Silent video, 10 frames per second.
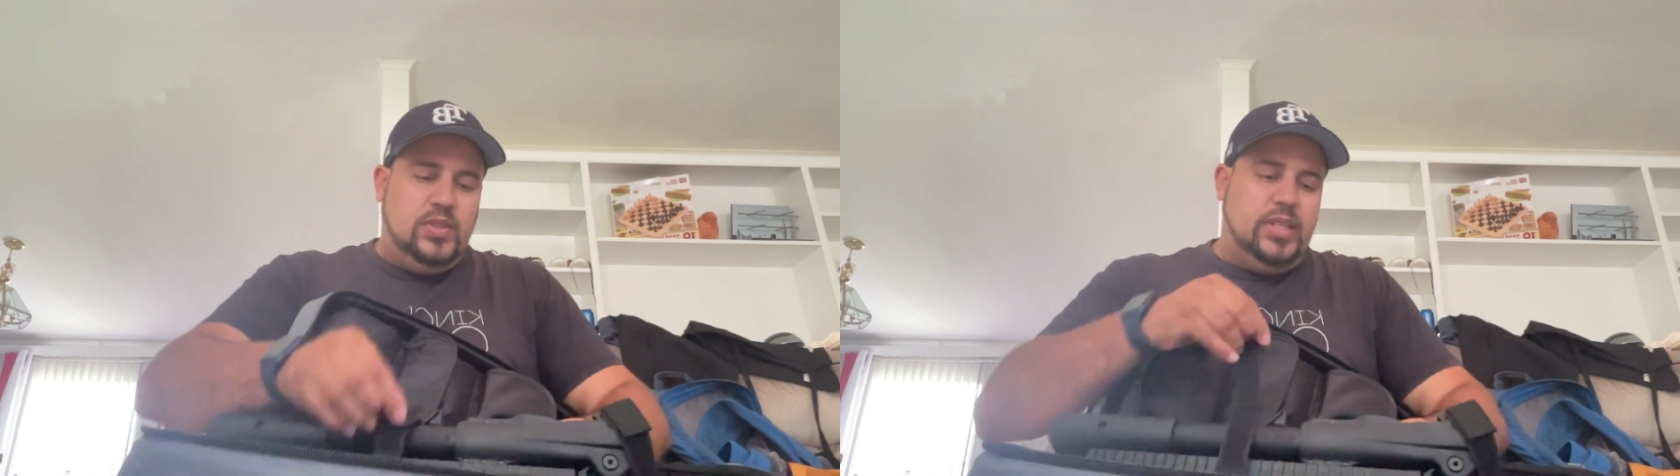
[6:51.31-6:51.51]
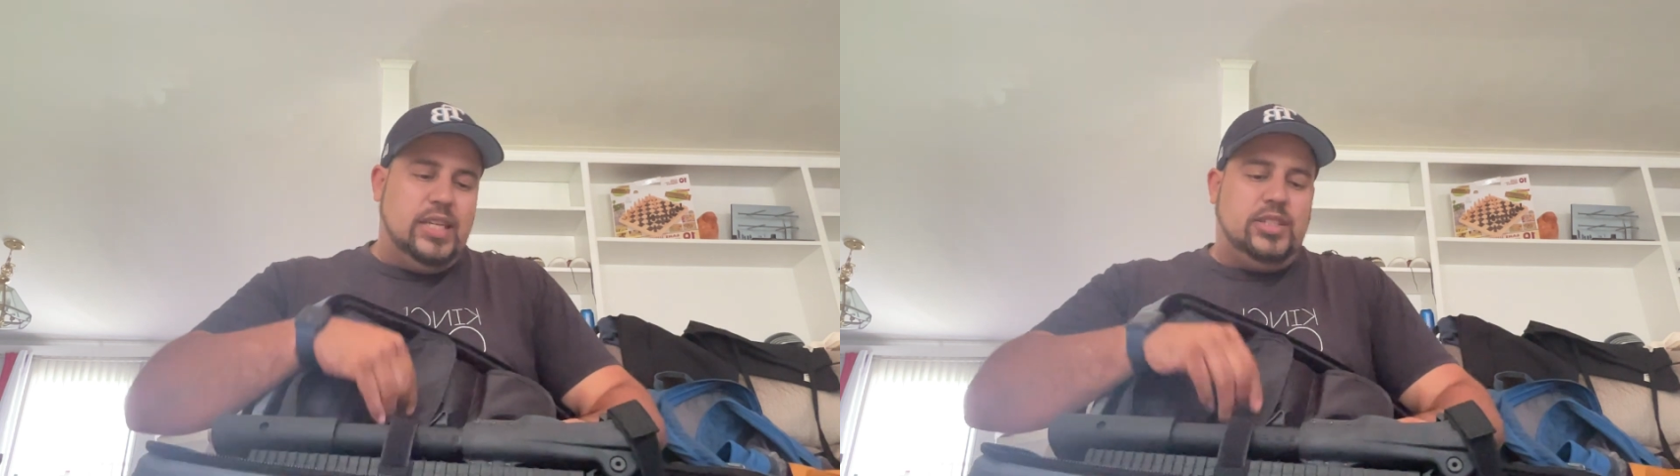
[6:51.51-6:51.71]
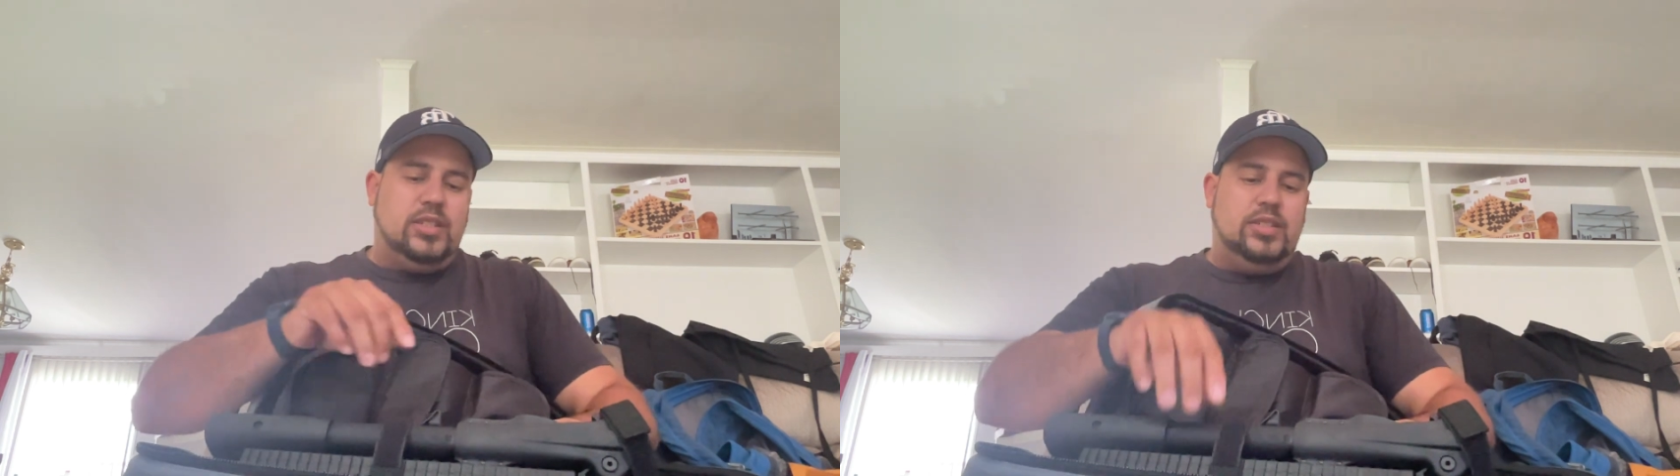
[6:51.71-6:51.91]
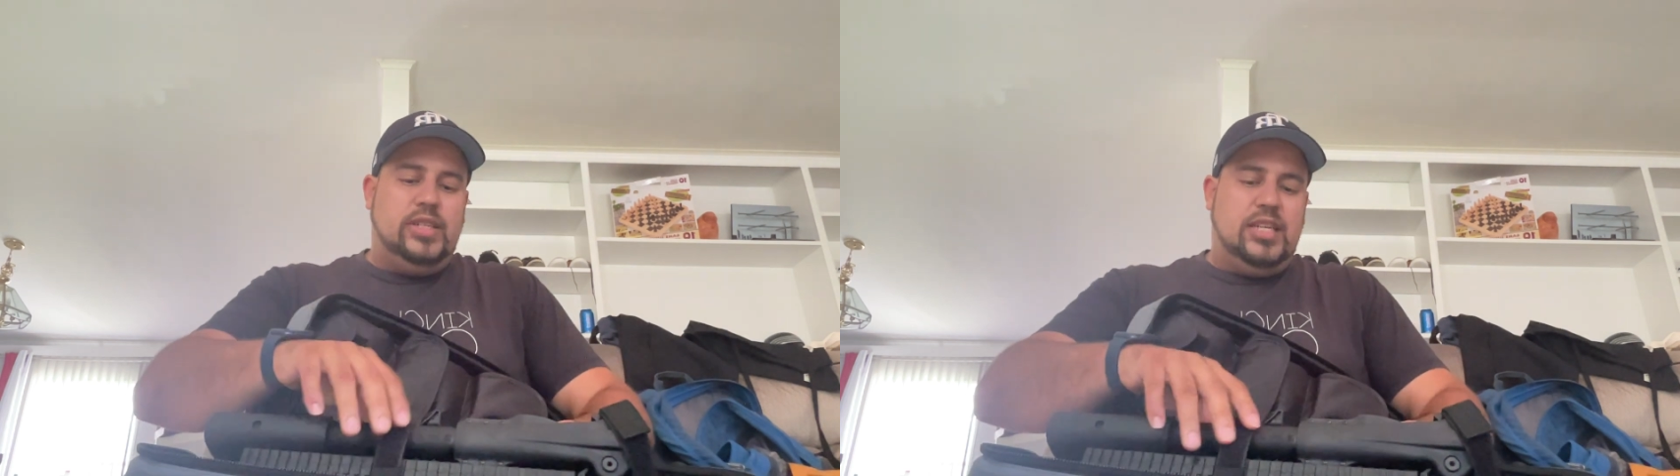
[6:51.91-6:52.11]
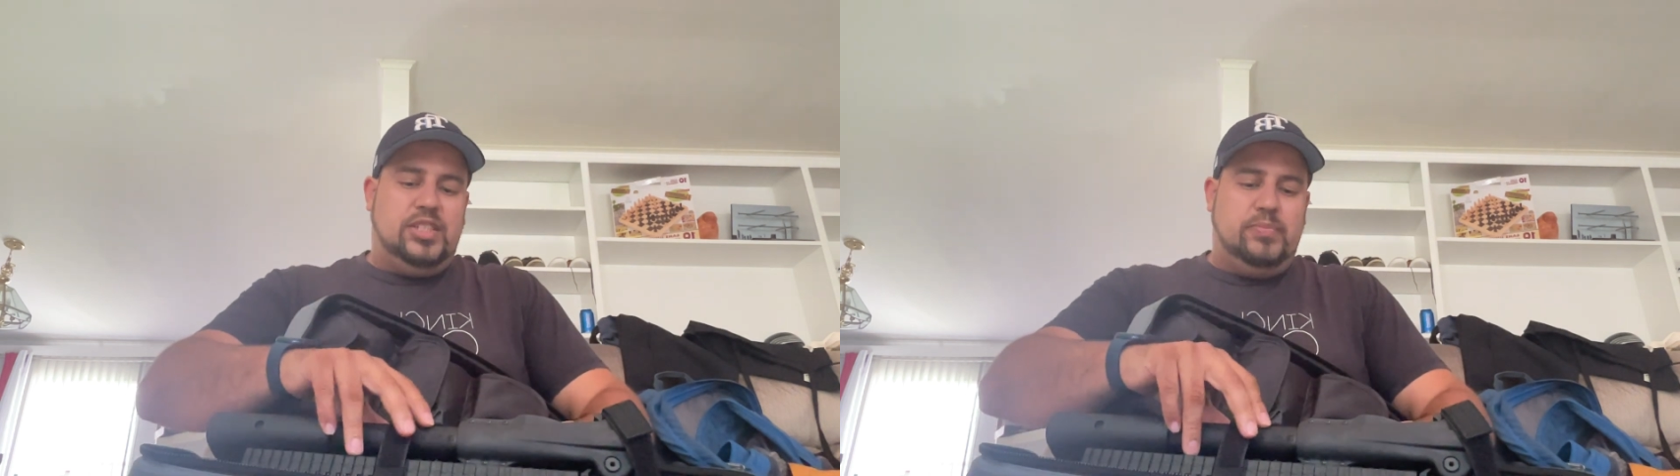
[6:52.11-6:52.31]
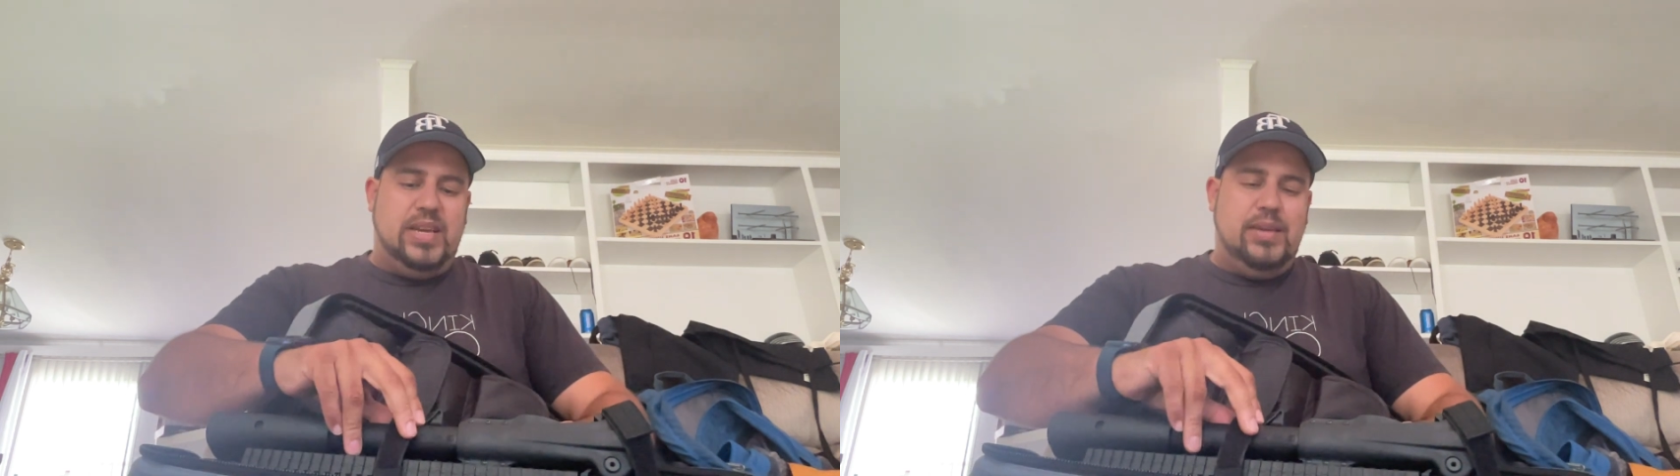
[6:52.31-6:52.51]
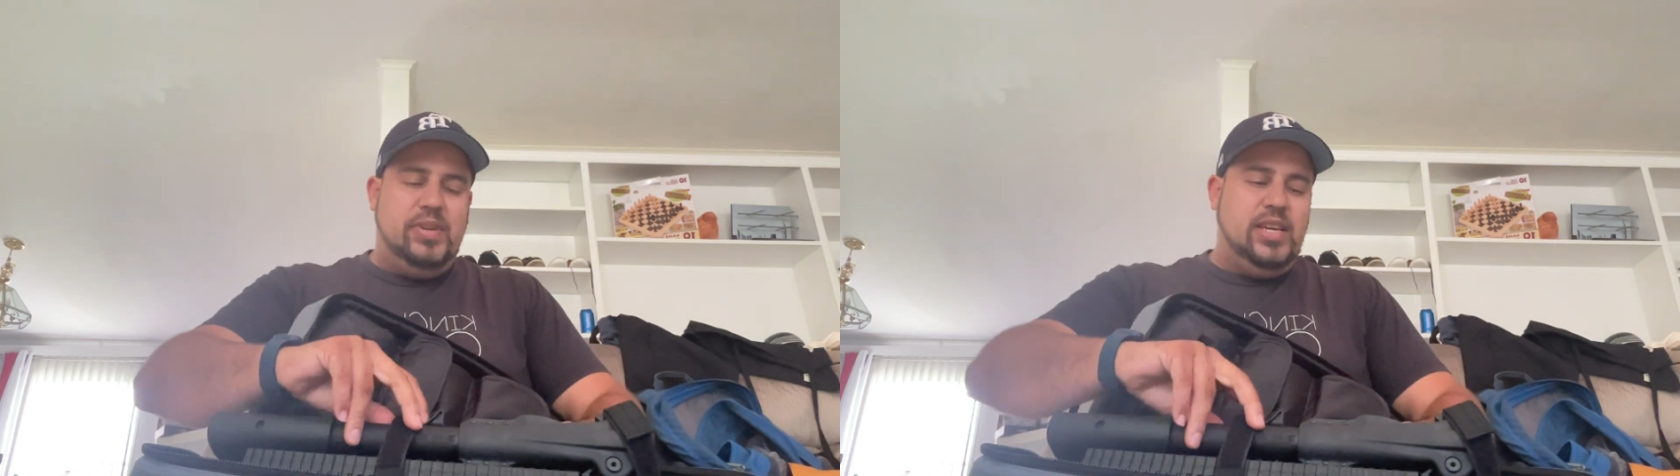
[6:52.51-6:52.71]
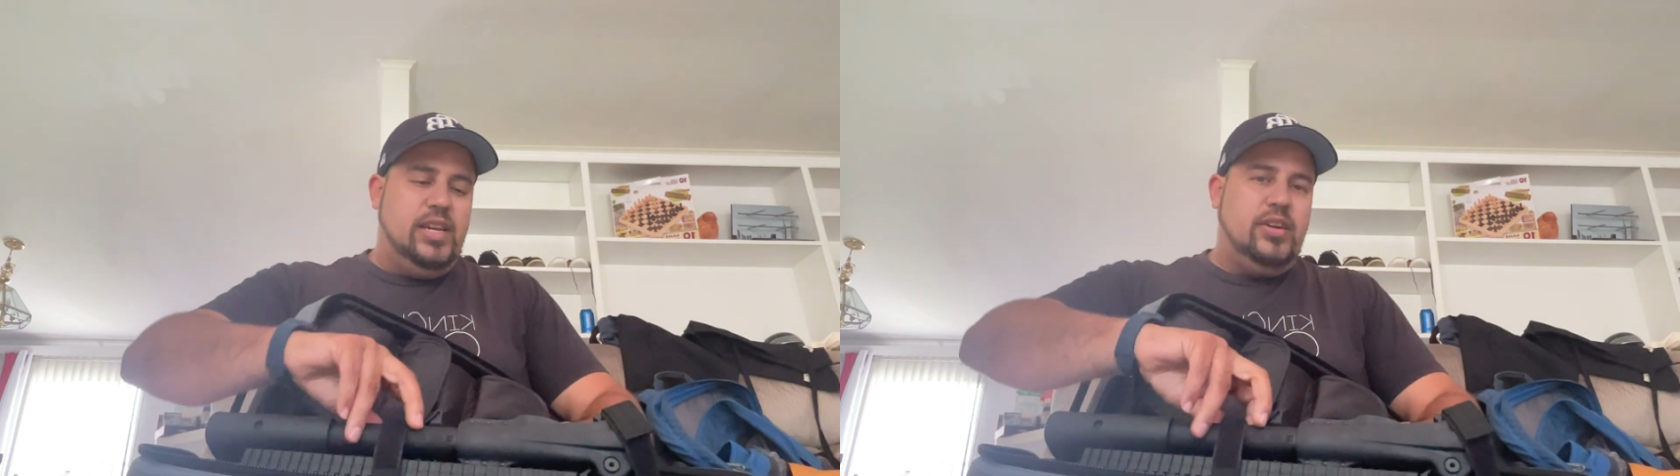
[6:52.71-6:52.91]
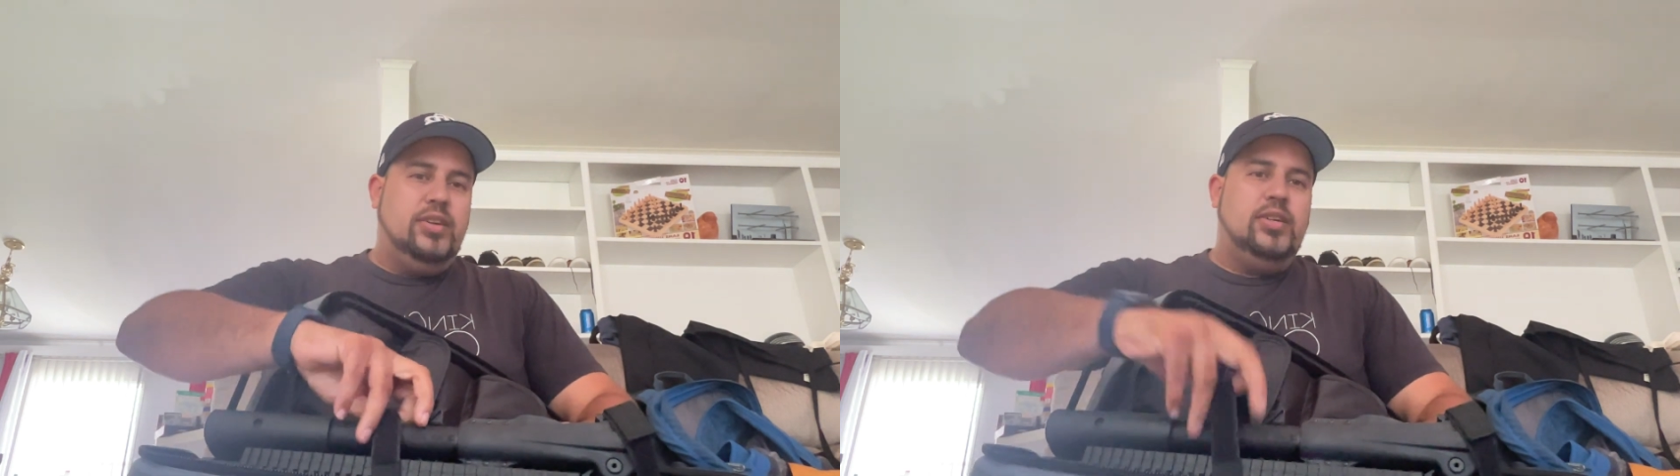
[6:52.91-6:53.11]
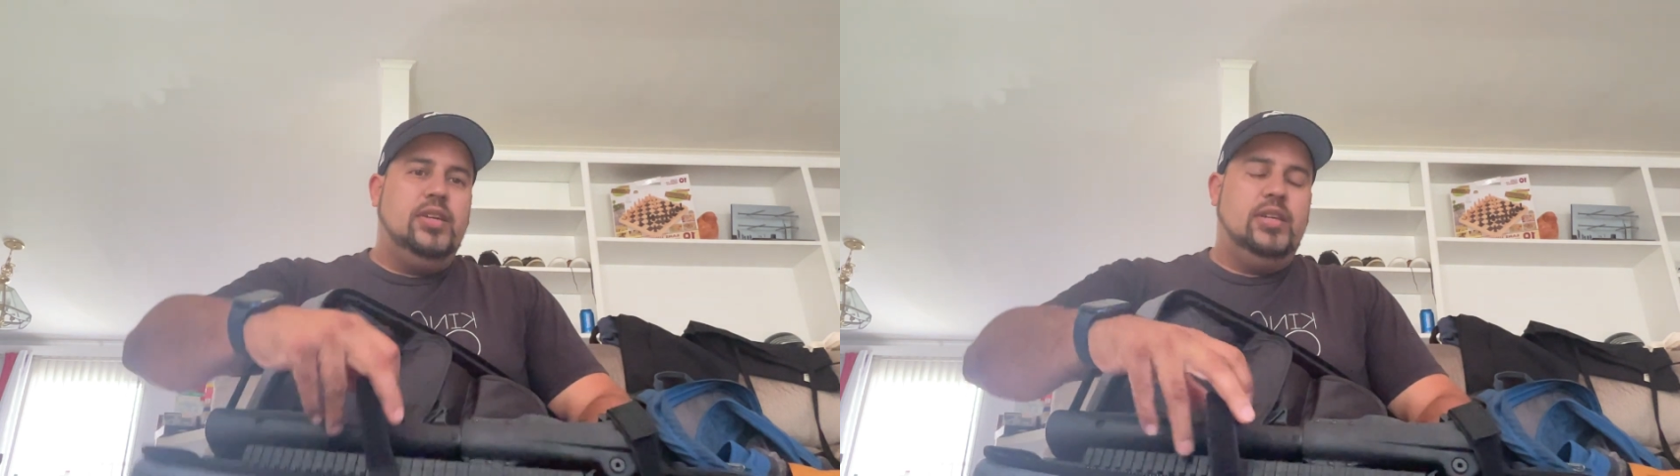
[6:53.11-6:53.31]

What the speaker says: You got your baby here.